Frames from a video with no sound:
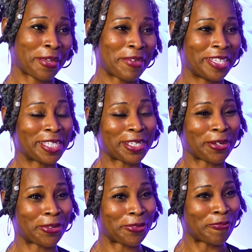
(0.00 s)
I mean,
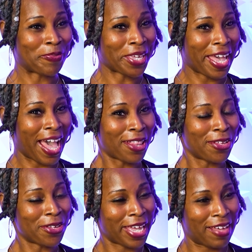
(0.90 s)
so how
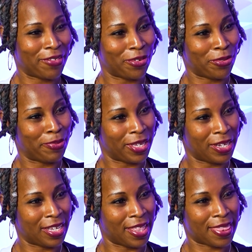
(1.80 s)
long have you
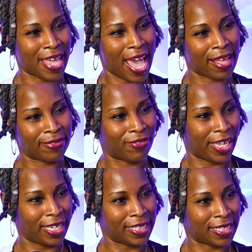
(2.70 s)
been in that
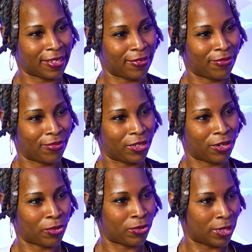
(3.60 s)
phase of
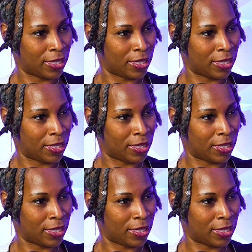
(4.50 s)
your,